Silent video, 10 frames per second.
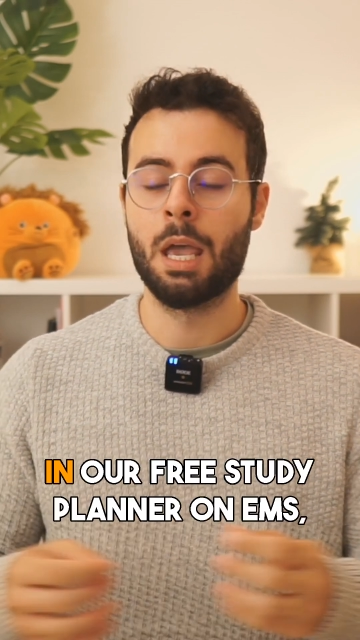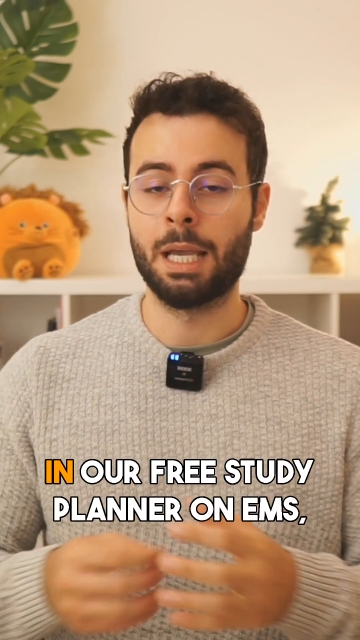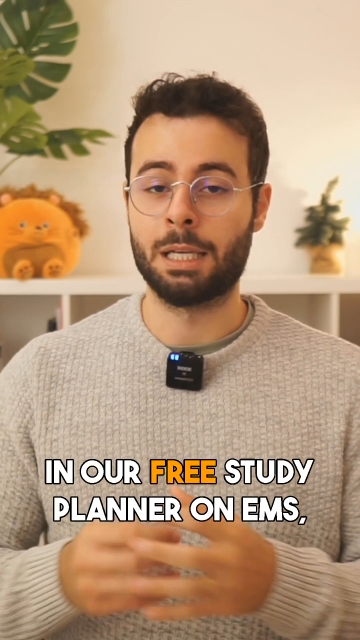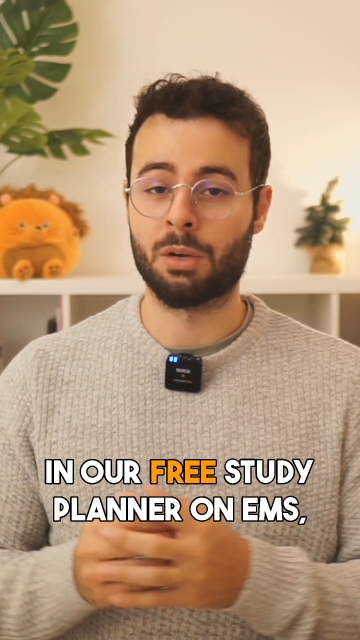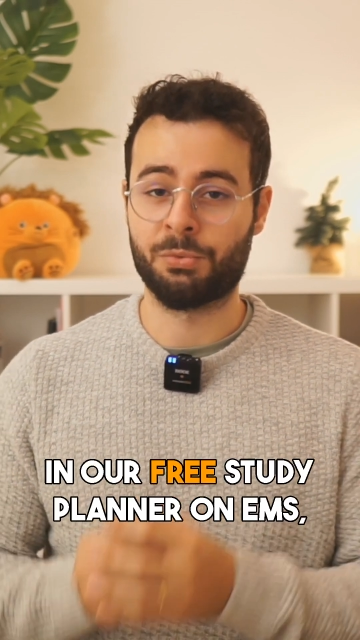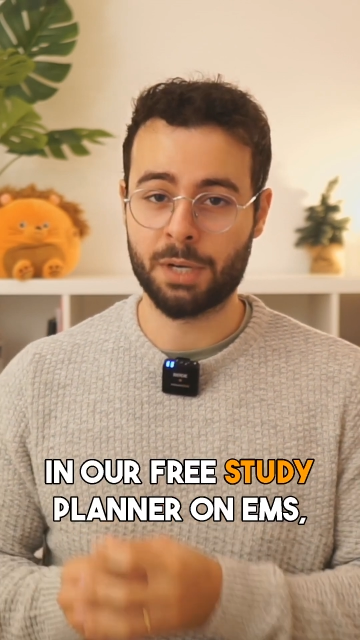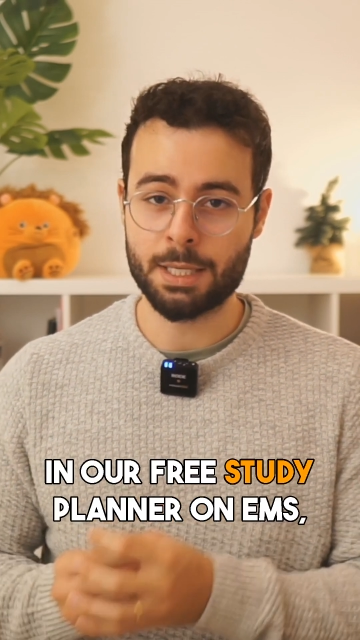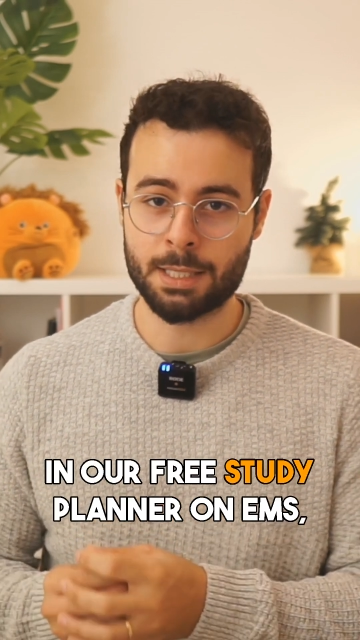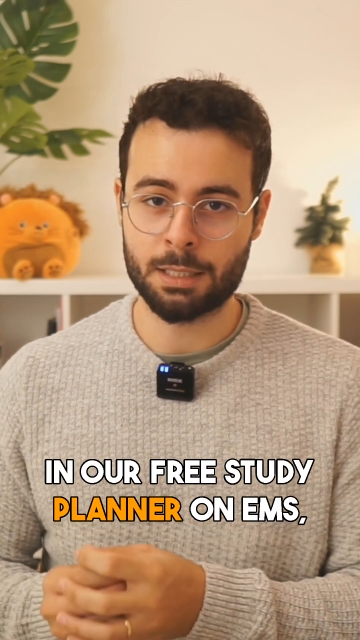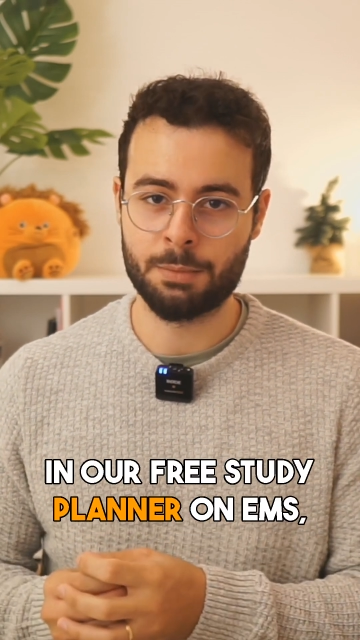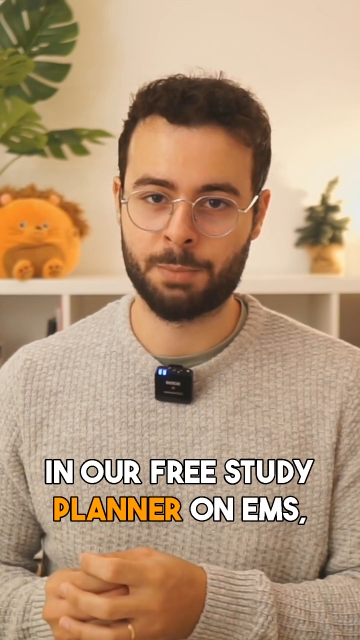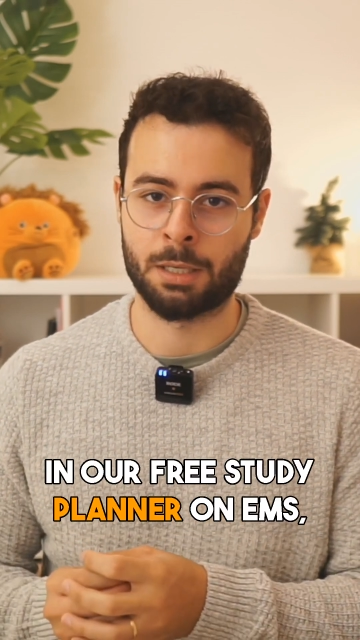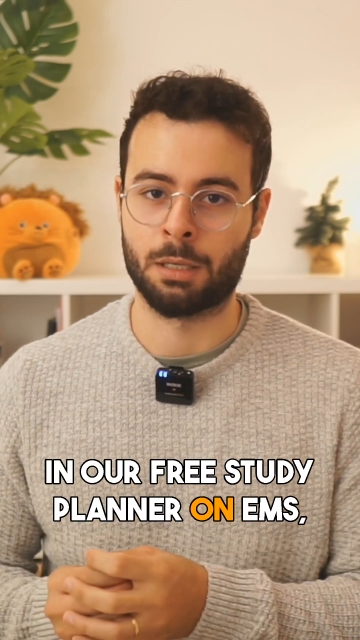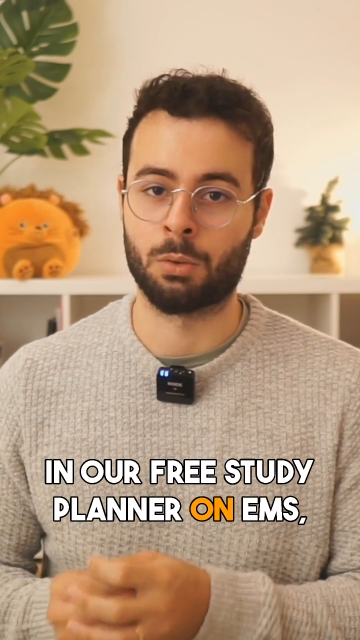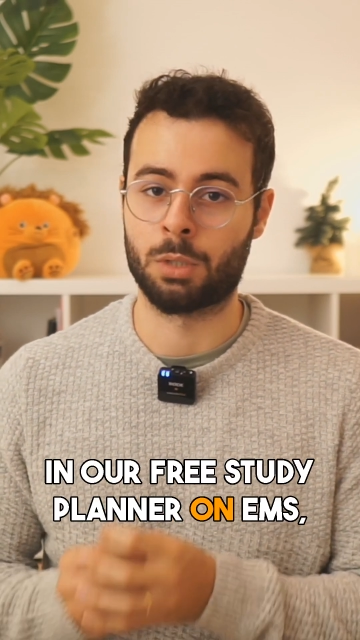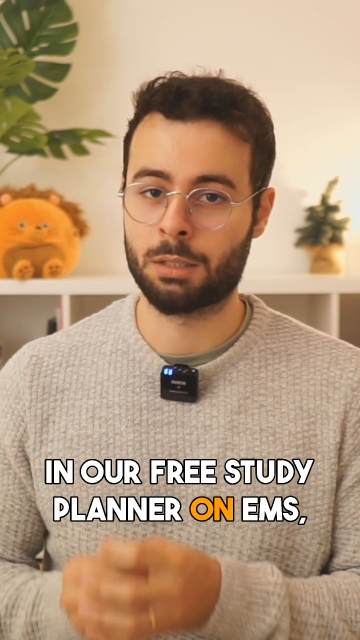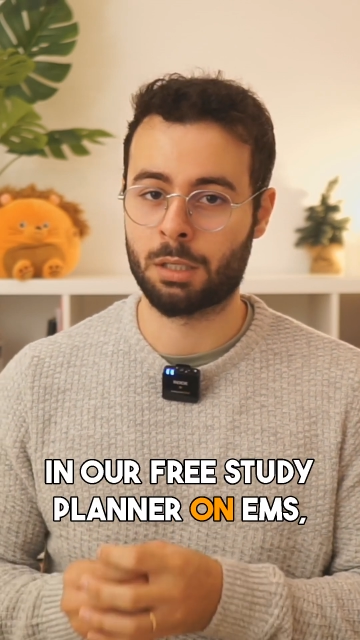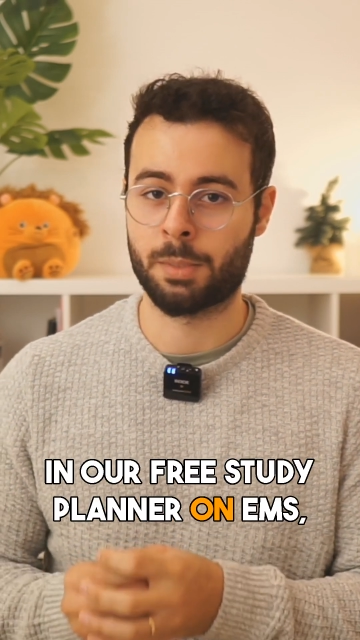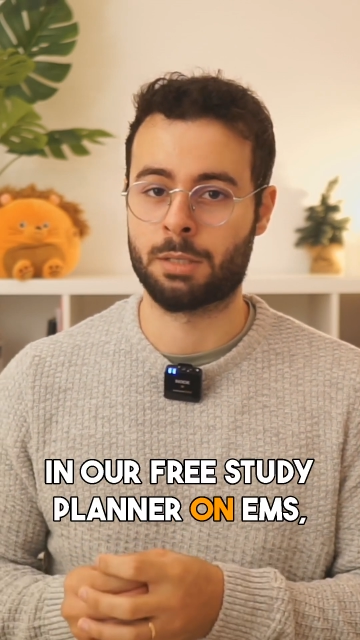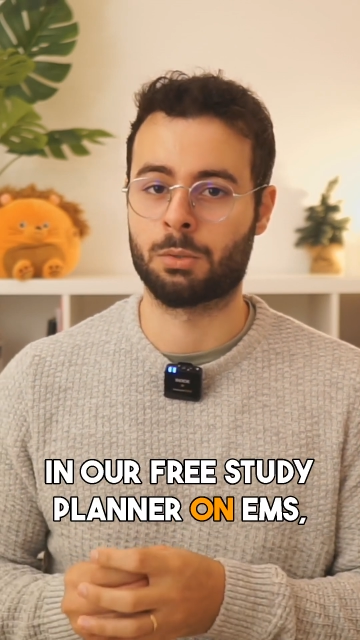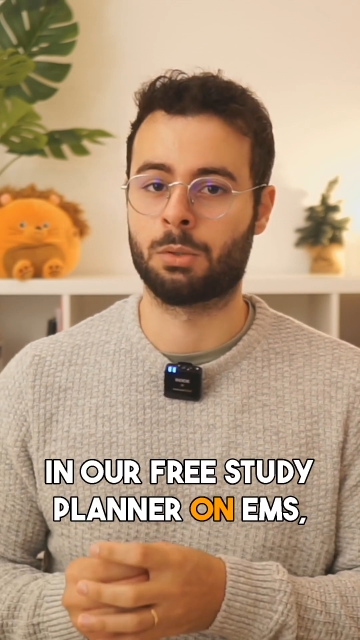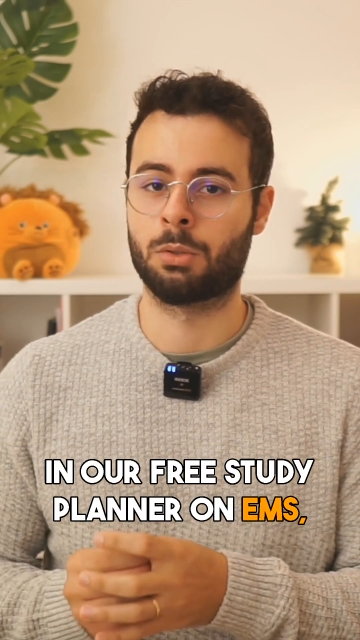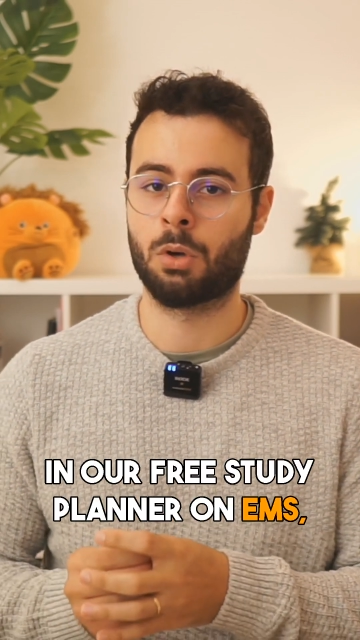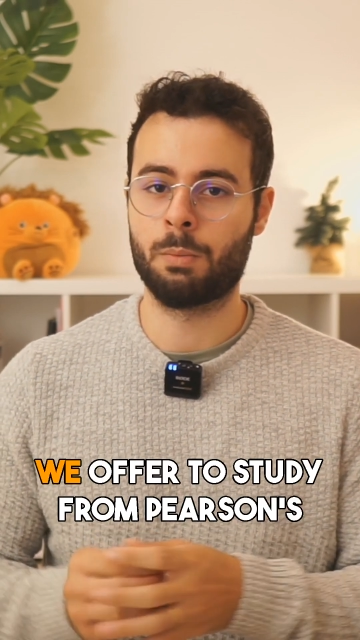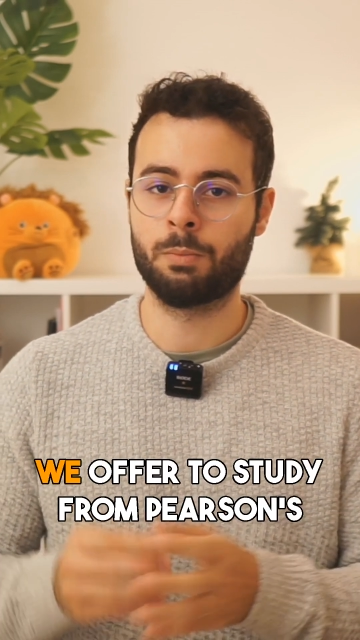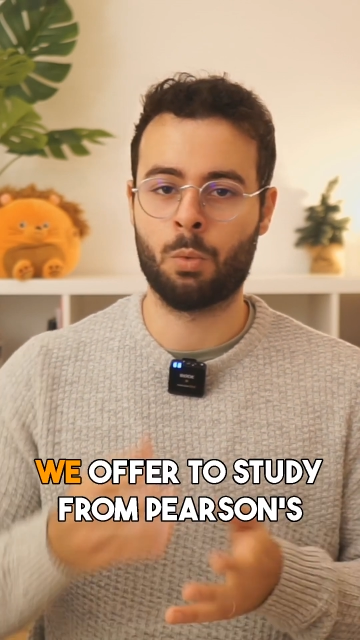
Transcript: In our free study planner on entermedschool.com,